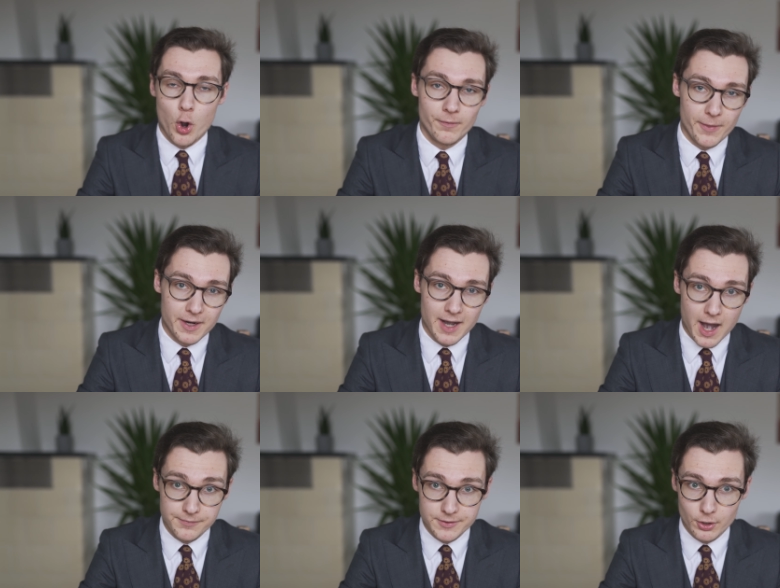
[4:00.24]

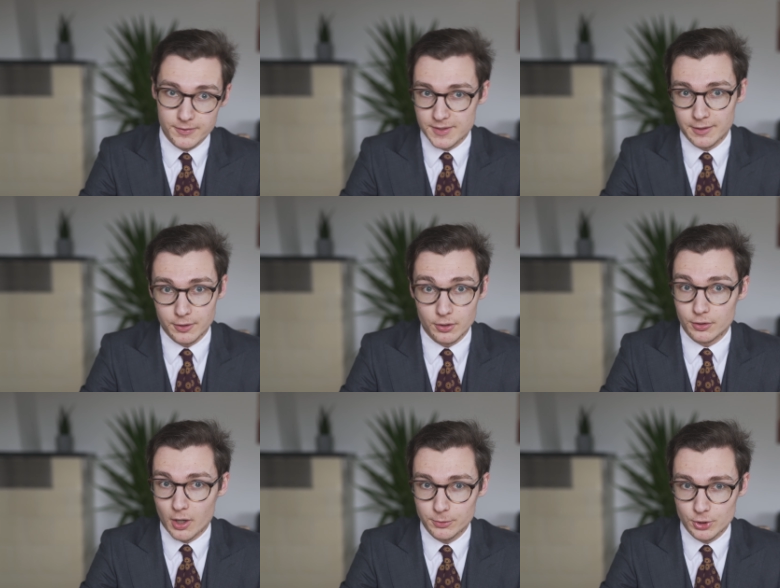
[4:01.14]
Over-the-calf socks are a
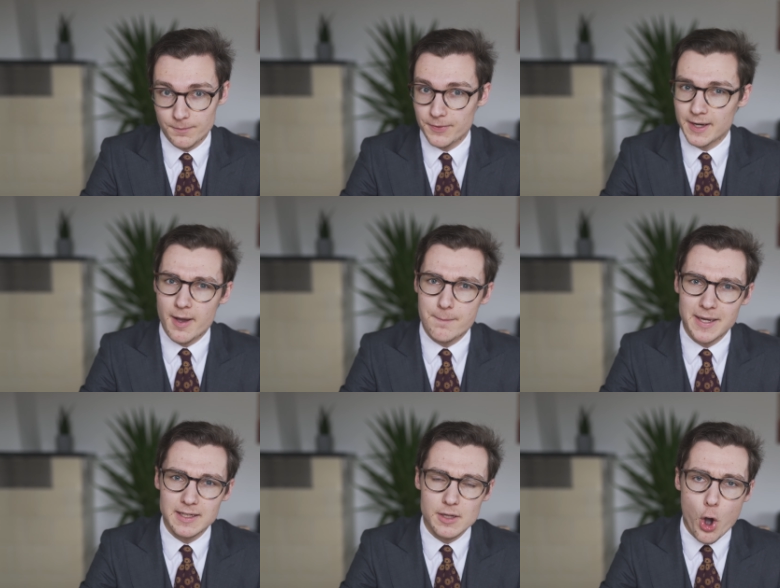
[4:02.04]
good option. There are
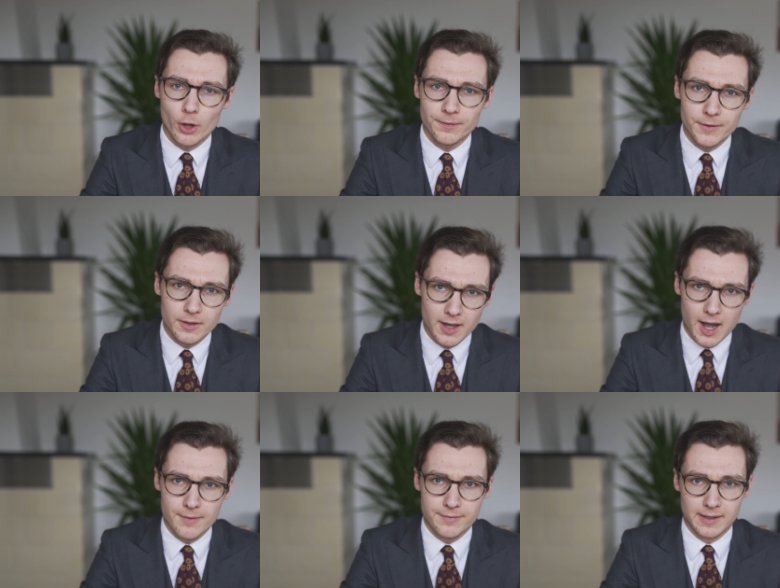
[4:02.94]
many
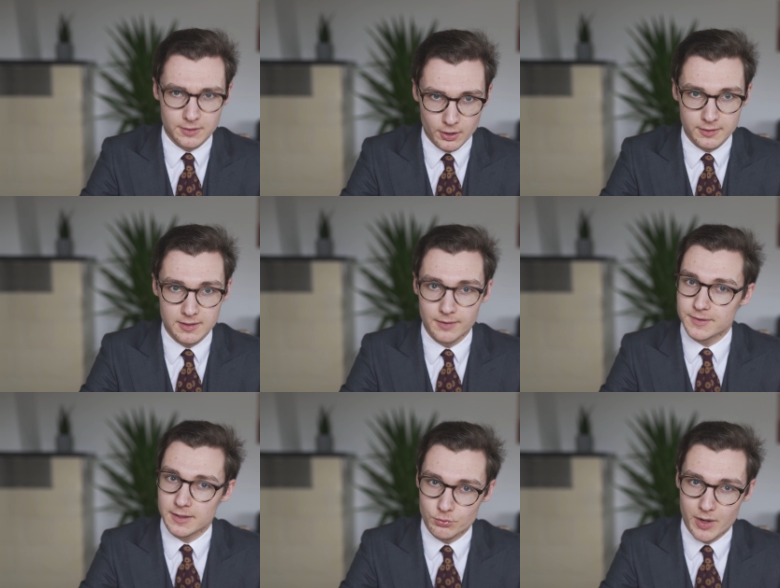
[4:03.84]
on-the-calf
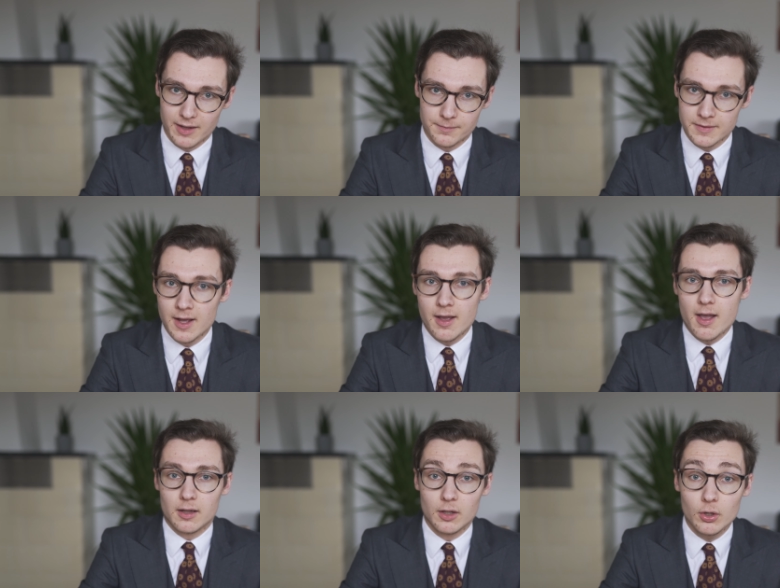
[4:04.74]
alternatives as well.
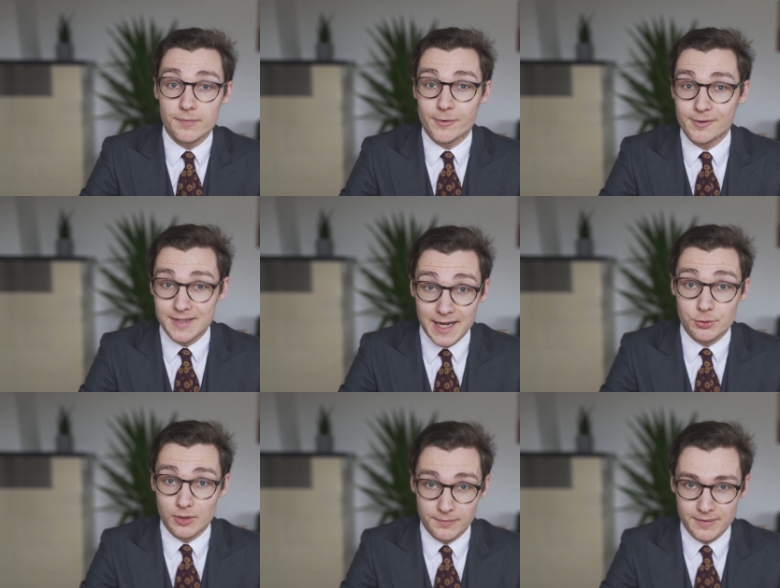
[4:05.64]
Look for
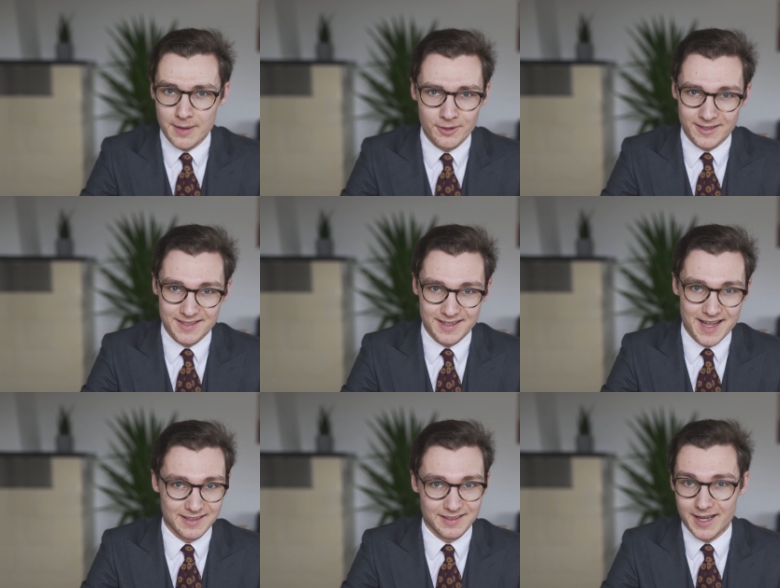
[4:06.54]
natural fabrics
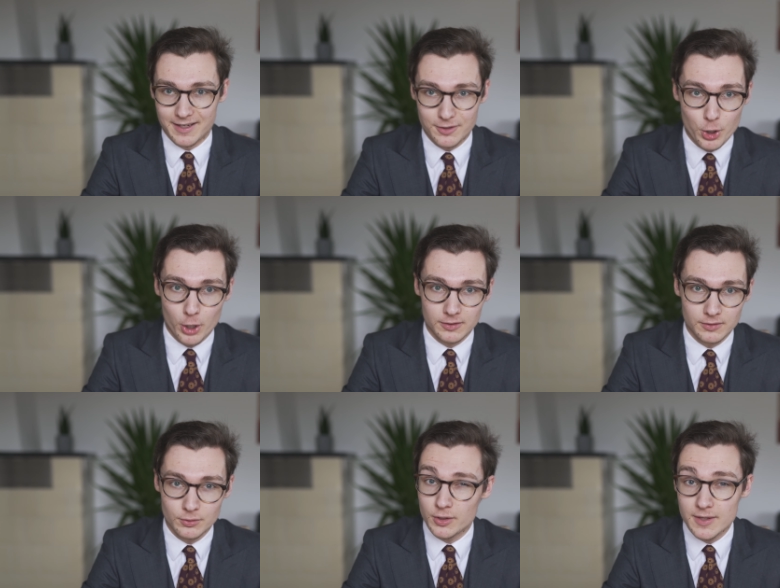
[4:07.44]
again, like
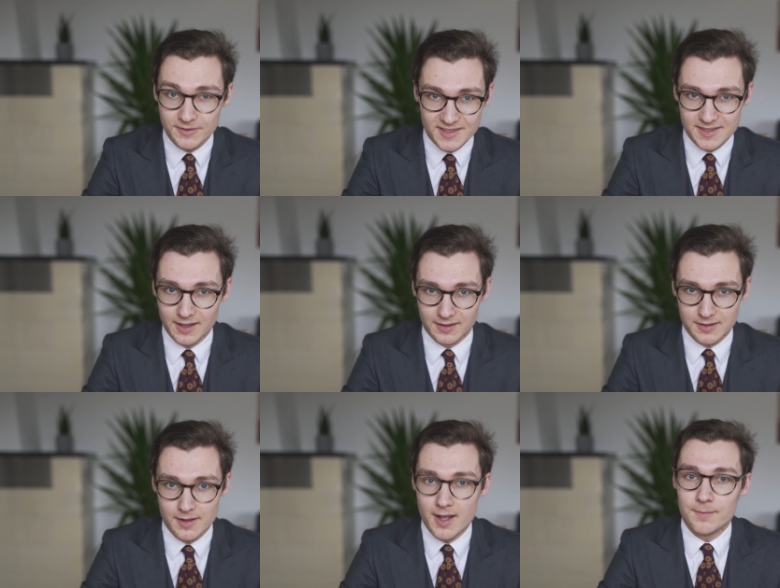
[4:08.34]
cotton or even silk.
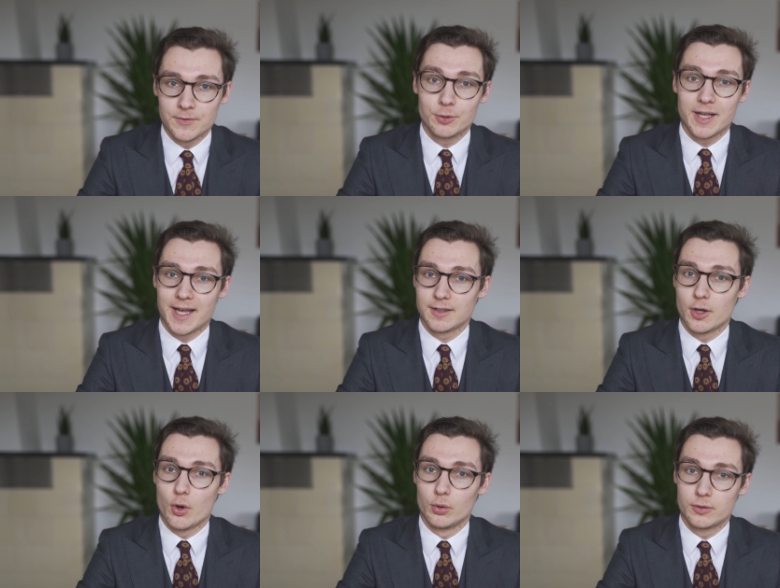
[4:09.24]
You can
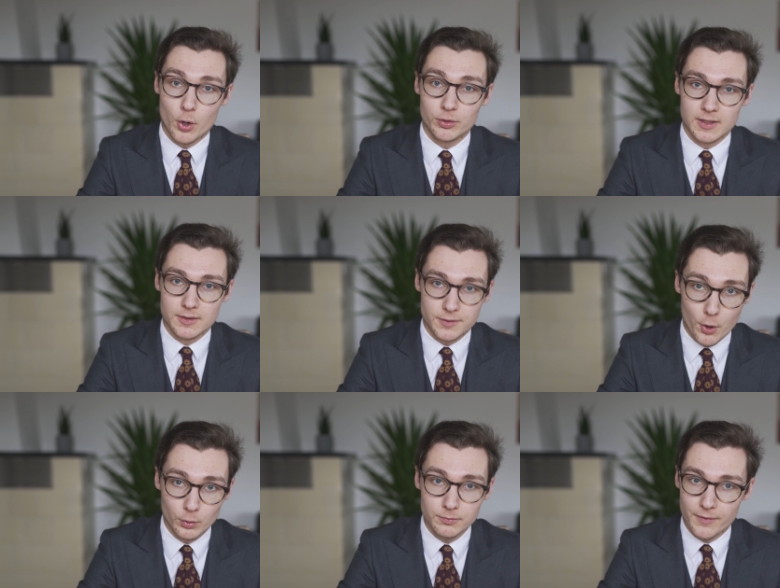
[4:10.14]
go
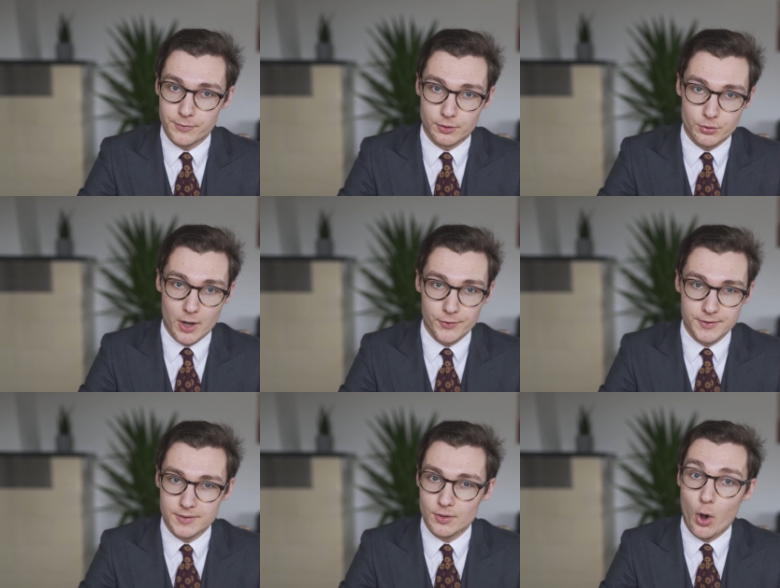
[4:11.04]
tone-in-tone with your
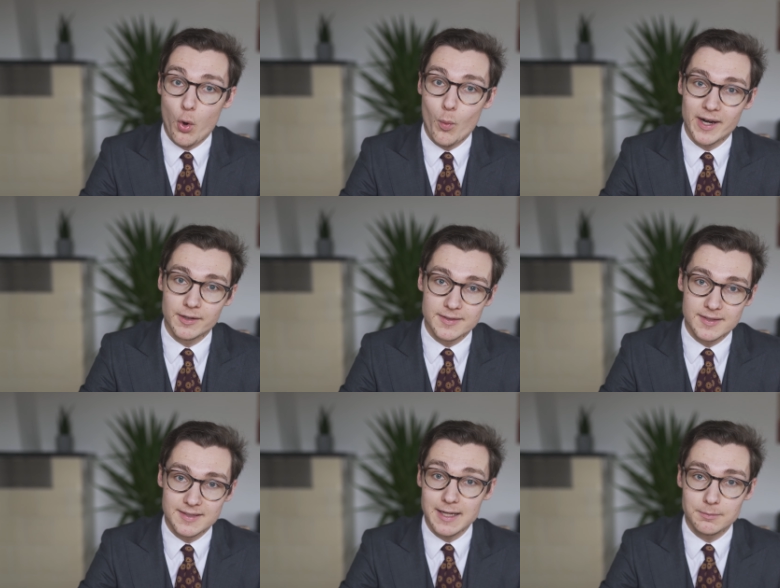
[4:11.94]
trousers or wear a
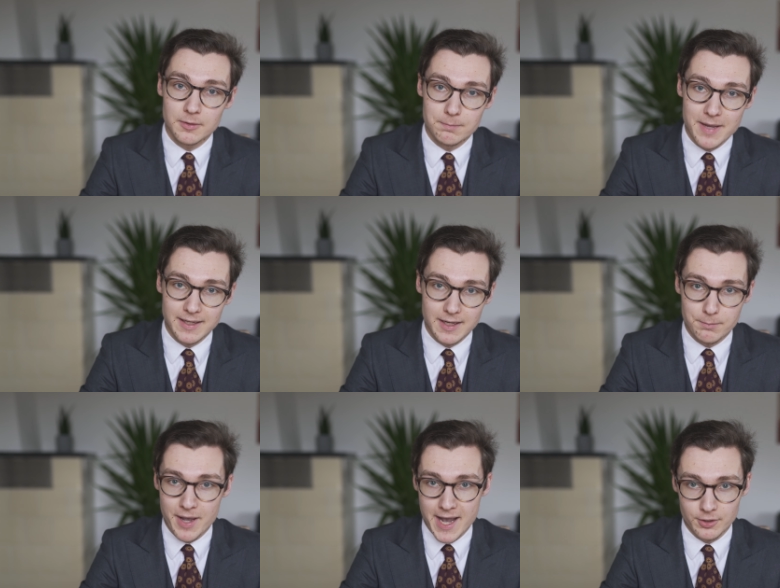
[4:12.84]

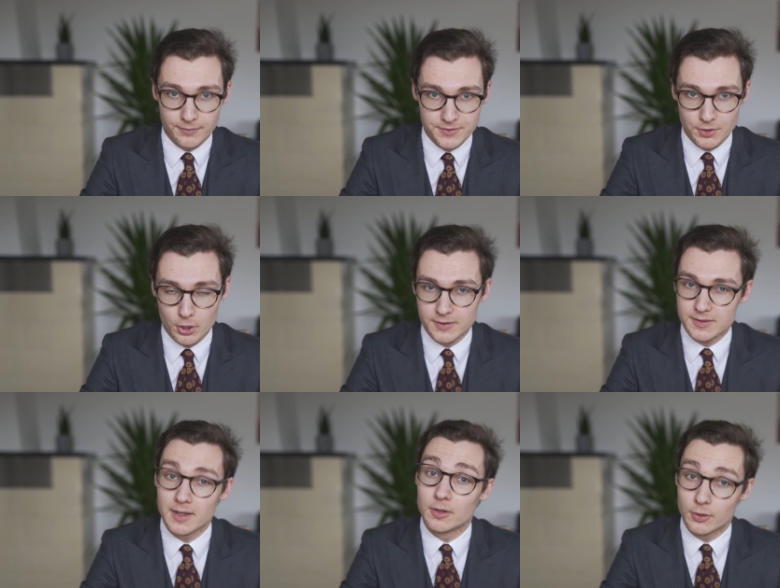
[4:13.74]
statement-making pair of
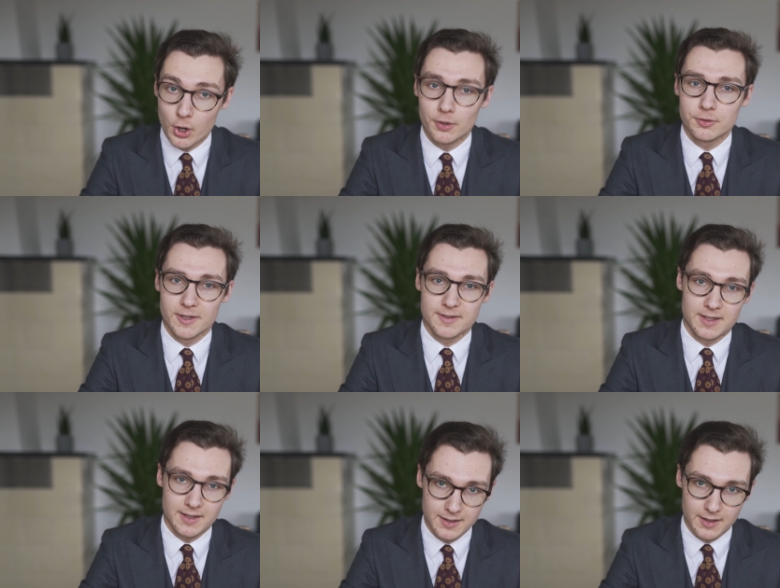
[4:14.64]
socks in a
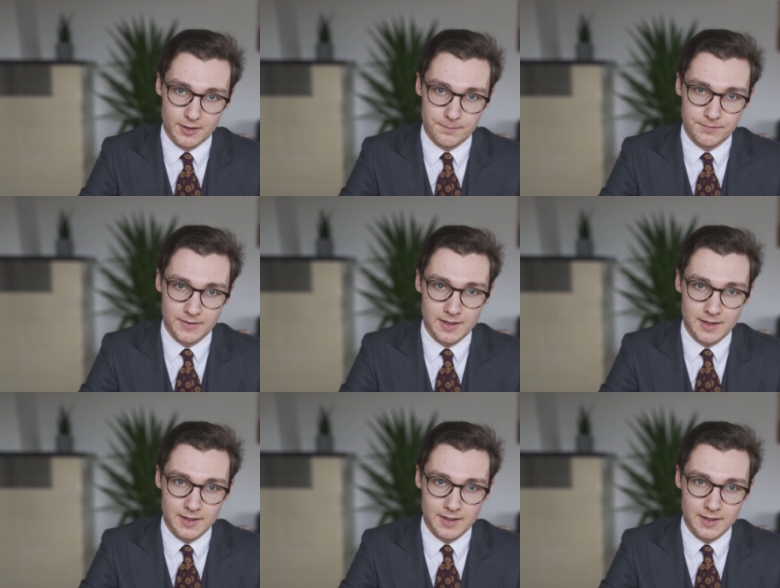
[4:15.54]
contrasting color.